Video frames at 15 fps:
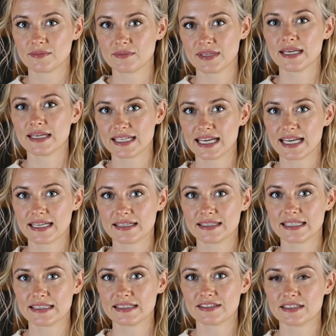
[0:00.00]
Again,
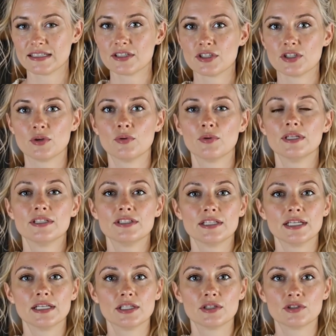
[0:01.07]
it is a
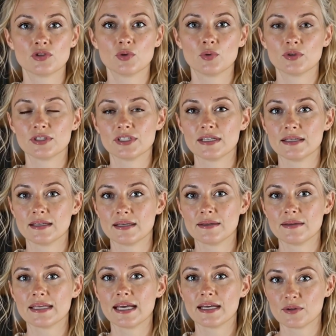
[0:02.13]
curiously contorted,
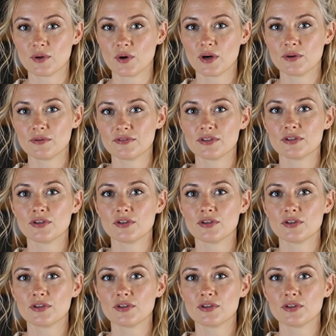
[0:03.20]
yet oft